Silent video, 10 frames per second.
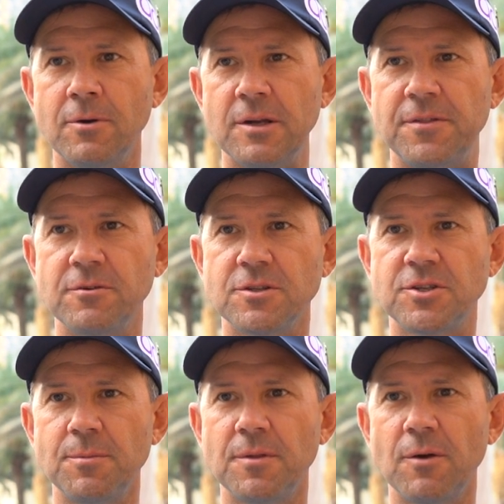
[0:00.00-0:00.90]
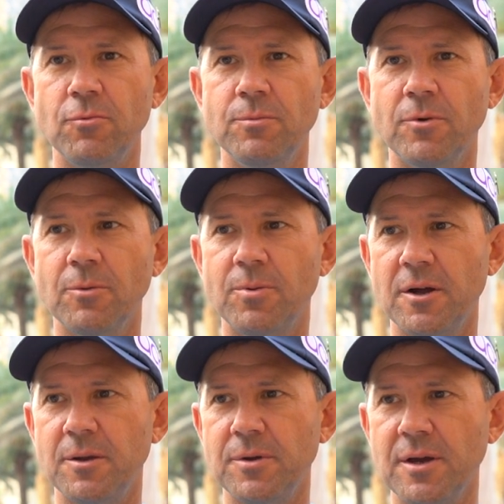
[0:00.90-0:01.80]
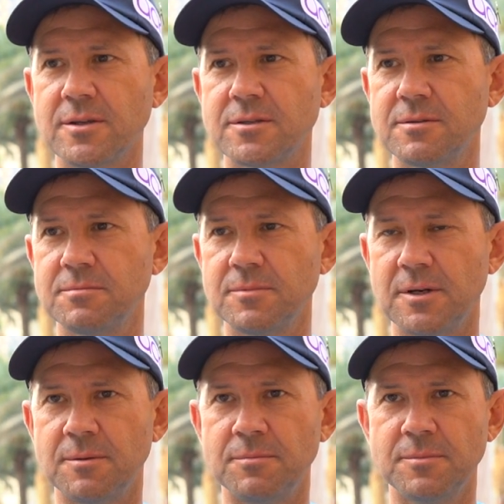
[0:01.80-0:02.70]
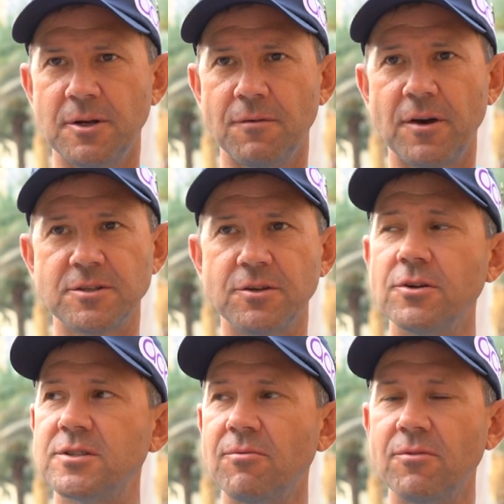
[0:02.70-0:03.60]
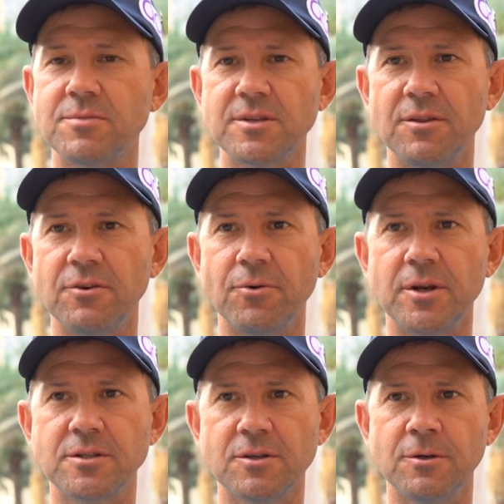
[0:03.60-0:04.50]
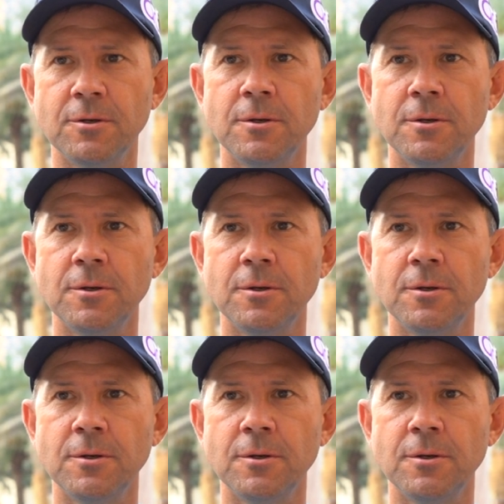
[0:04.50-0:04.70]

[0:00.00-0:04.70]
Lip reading: if there was a team that they wouldn't want to play, it'd be us. And I've actually heard some of them say that already. So,